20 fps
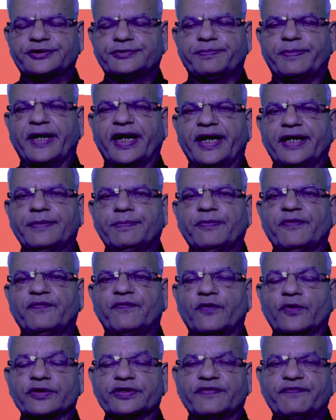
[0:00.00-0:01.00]
spayed
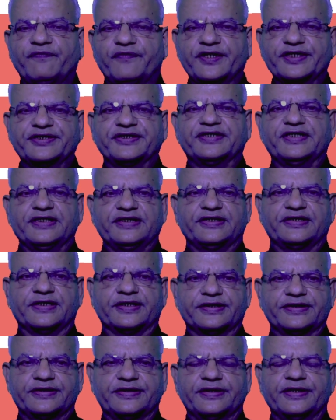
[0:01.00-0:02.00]
before the first
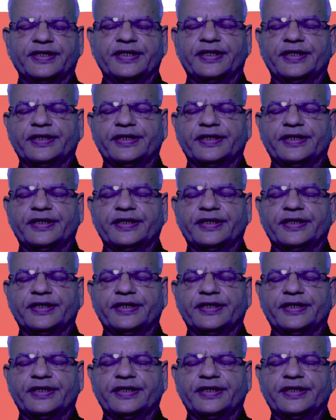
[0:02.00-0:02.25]
estrus.